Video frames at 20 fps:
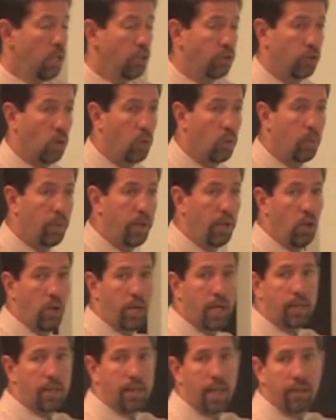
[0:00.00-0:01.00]
So when we
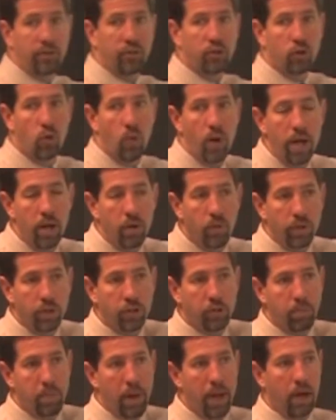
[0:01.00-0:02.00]
look at that squid
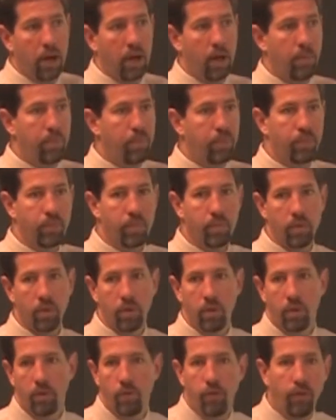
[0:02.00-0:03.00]

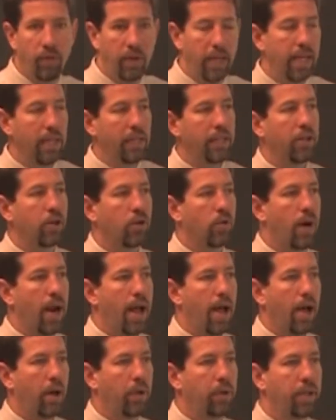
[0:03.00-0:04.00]
flailing
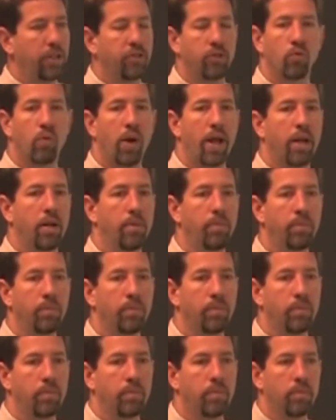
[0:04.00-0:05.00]
around, is it random?
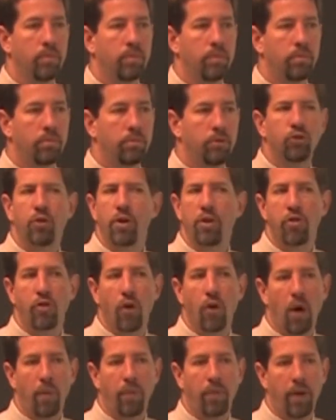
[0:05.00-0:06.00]
Is there any
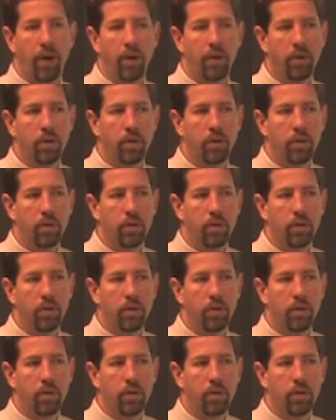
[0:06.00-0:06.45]
thought there?